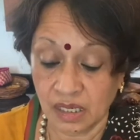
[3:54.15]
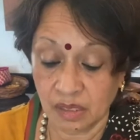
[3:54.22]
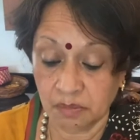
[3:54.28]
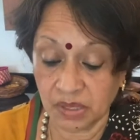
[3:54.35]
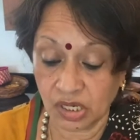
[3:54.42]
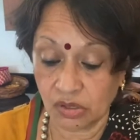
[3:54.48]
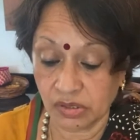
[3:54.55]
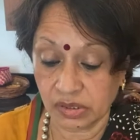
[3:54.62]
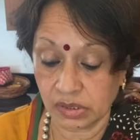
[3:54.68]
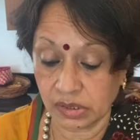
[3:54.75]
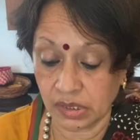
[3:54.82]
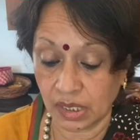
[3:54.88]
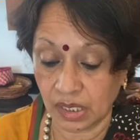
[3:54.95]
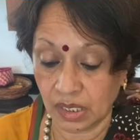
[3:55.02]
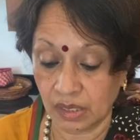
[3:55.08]
because
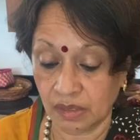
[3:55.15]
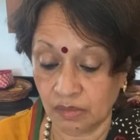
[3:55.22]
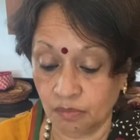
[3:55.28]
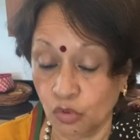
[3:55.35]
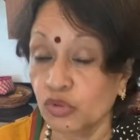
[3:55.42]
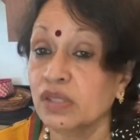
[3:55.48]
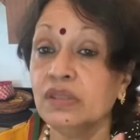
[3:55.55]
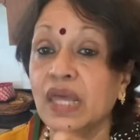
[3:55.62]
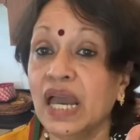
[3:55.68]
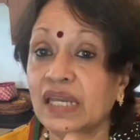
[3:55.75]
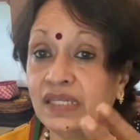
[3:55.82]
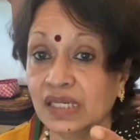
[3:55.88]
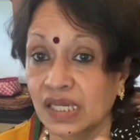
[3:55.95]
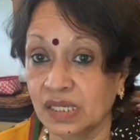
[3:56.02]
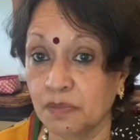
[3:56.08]
more than that,
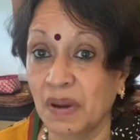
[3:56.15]
it